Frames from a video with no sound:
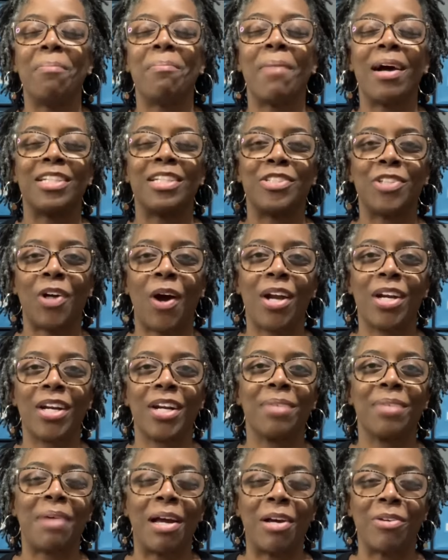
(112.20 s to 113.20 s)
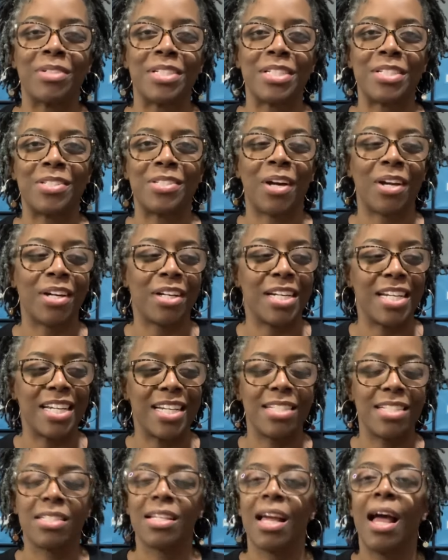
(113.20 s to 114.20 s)
my daughter, my oldest daughter
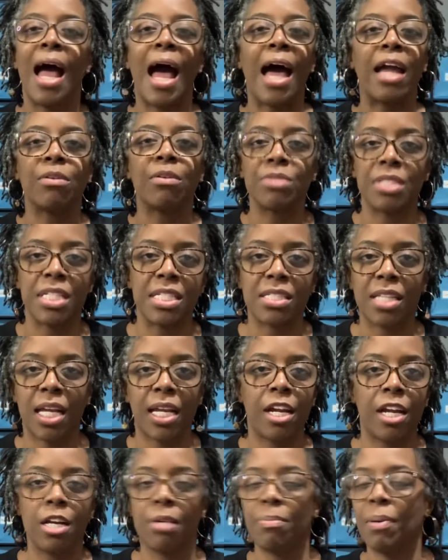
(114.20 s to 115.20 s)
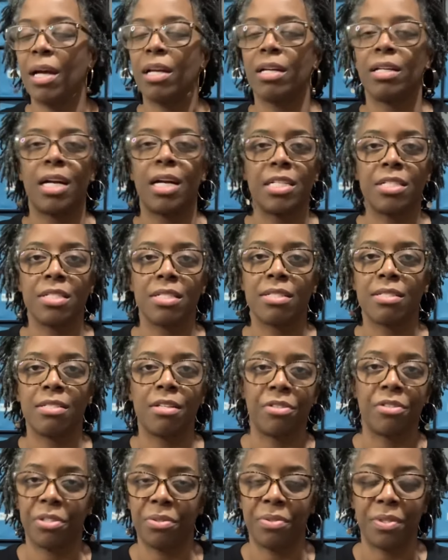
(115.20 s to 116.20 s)
is, I don't dislike Harry Potter. I just
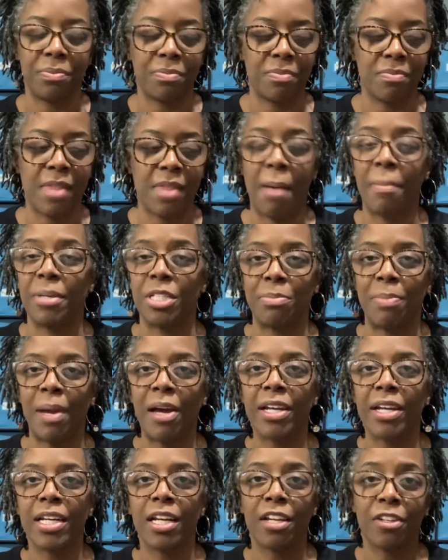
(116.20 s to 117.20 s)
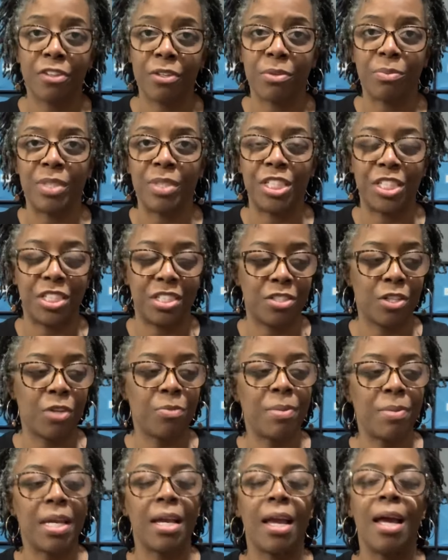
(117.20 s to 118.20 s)
don't know that much about it other than what she's
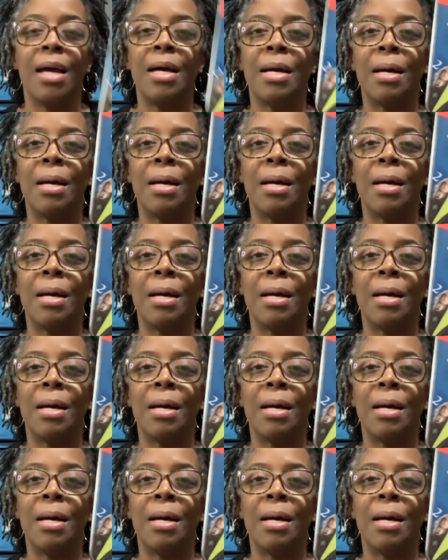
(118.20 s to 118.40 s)
told me.